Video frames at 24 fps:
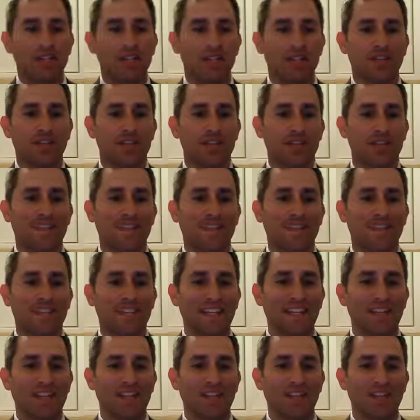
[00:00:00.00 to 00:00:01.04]
as the
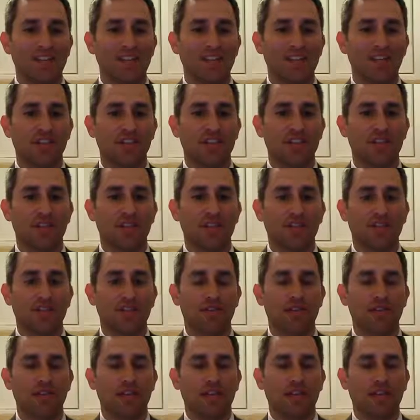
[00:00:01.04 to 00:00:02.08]
dictators of the earth,
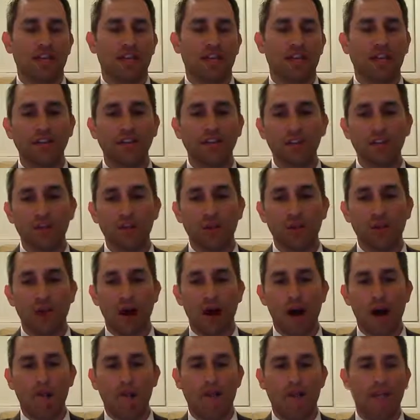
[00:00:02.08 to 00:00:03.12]
including
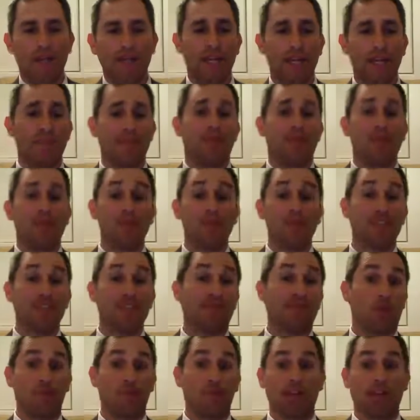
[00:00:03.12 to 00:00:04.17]
Obama, claim that we must
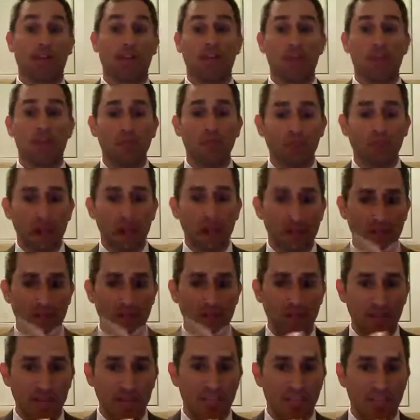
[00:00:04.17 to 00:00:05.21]
form a global
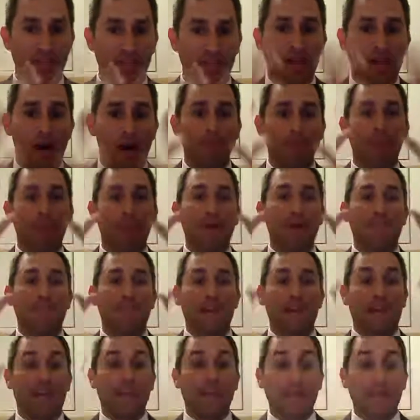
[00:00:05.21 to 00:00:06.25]
government to combat the
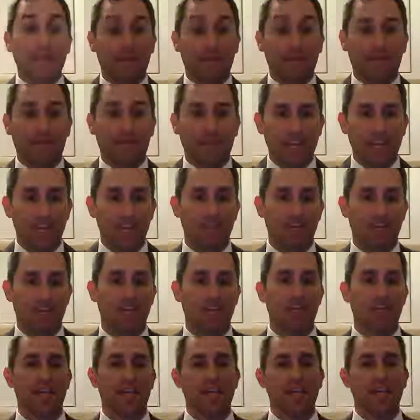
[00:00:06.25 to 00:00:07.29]
alien invasion.
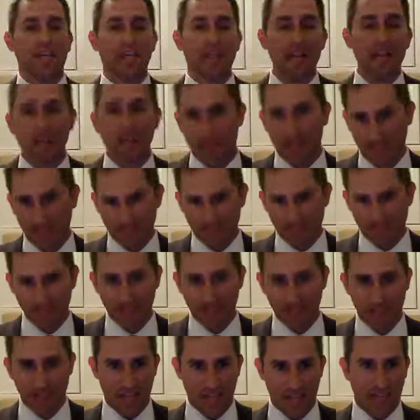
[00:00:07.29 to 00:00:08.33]
Yes, it is
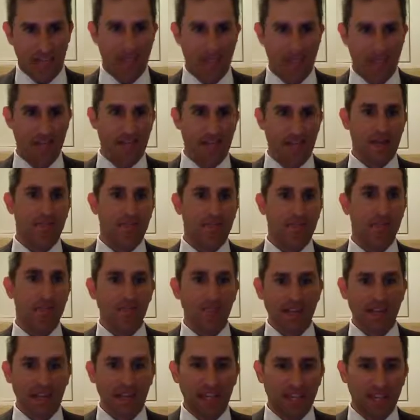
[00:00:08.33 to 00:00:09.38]
insane. But
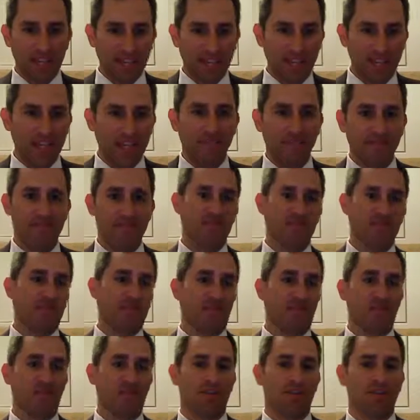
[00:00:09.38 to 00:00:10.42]
the elite of this
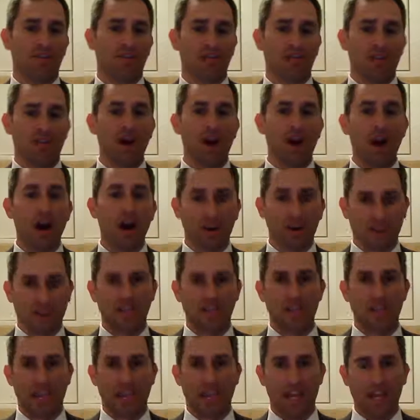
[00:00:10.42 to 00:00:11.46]
earth are
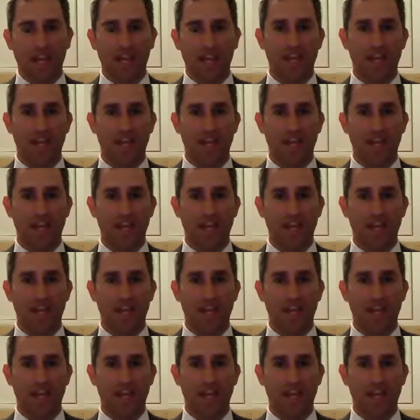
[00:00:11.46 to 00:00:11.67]
insane.